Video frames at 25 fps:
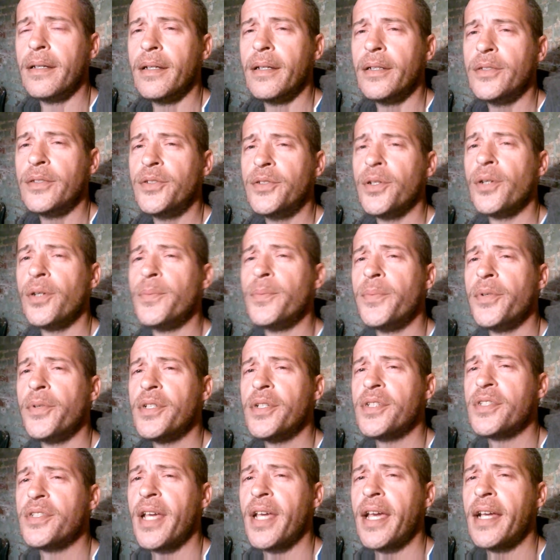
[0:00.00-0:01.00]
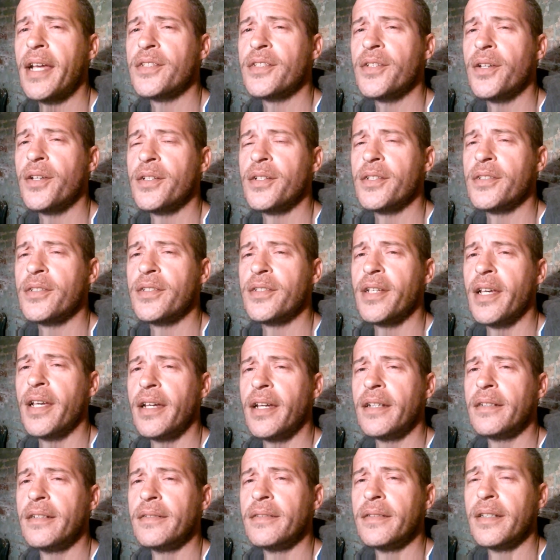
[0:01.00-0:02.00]
Joel put his hands on his
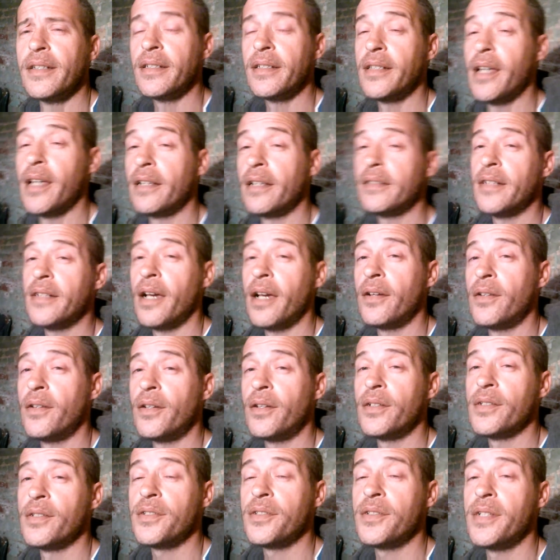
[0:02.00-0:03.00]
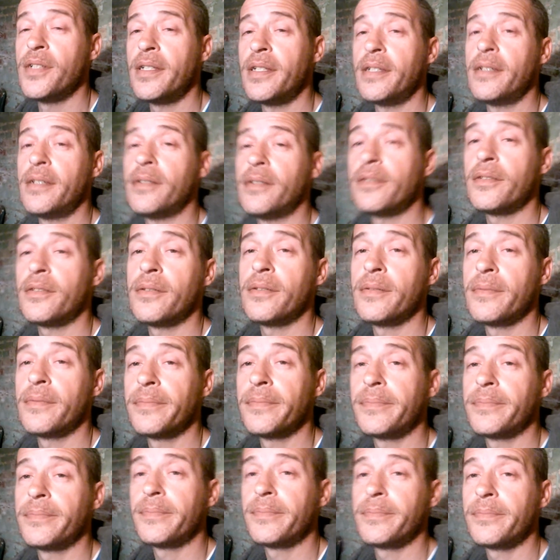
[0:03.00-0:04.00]
head and got down on his knees.
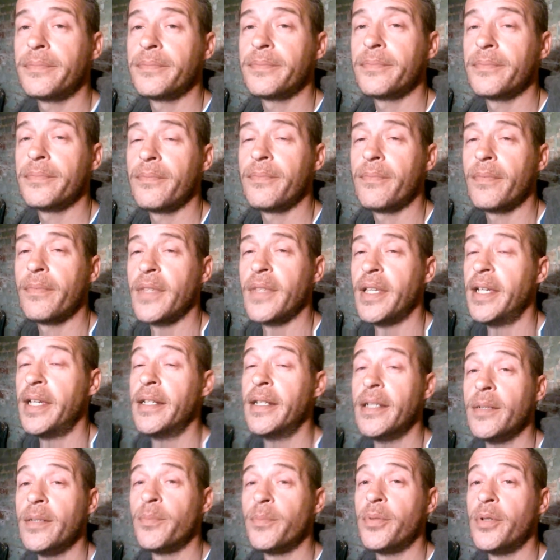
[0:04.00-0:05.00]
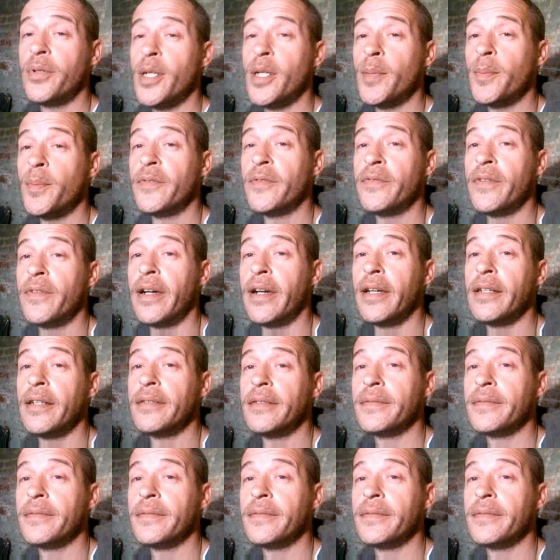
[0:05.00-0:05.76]
He didn't put up a fight.